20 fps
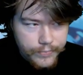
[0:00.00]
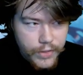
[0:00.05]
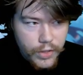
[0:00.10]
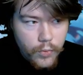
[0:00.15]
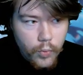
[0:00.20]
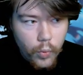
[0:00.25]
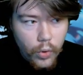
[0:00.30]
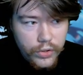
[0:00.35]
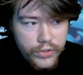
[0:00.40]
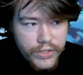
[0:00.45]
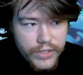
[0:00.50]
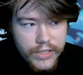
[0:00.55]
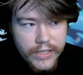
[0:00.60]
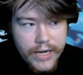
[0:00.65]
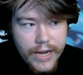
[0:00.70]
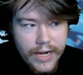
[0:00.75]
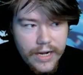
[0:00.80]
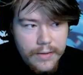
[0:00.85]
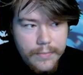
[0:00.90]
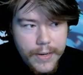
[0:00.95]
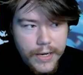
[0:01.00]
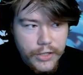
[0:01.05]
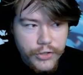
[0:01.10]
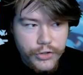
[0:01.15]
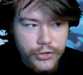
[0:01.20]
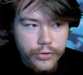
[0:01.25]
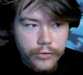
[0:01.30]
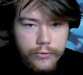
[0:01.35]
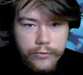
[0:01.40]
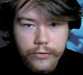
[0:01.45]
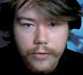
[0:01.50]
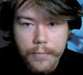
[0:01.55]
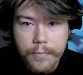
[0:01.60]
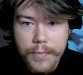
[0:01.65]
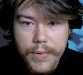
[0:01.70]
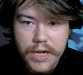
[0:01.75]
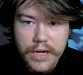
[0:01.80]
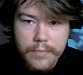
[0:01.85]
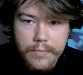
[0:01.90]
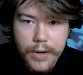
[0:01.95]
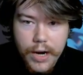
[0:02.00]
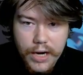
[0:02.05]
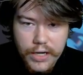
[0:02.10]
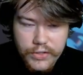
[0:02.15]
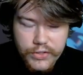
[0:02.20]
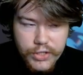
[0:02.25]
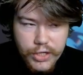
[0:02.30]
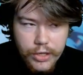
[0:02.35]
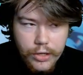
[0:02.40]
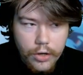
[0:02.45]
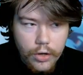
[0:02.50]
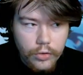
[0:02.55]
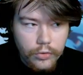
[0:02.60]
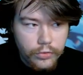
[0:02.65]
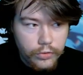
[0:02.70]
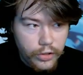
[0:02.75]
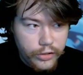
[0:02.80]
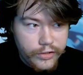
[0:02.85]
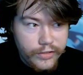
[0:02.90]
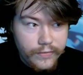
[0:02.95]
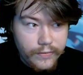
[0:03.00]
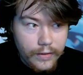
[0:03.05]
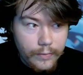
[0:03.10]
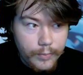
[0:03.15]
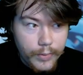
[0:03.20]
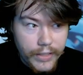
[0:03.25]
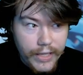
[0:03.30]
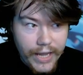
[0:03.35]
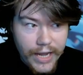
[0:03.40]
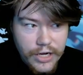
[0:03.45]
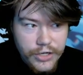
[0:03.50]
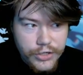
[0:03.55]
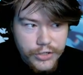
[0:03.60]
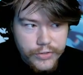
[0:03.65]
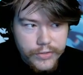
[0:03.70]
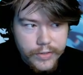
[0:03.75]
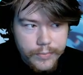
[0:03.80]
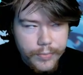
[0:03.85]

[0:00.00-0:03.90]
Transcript: There wasn't an animation for minimizing on lots of applications.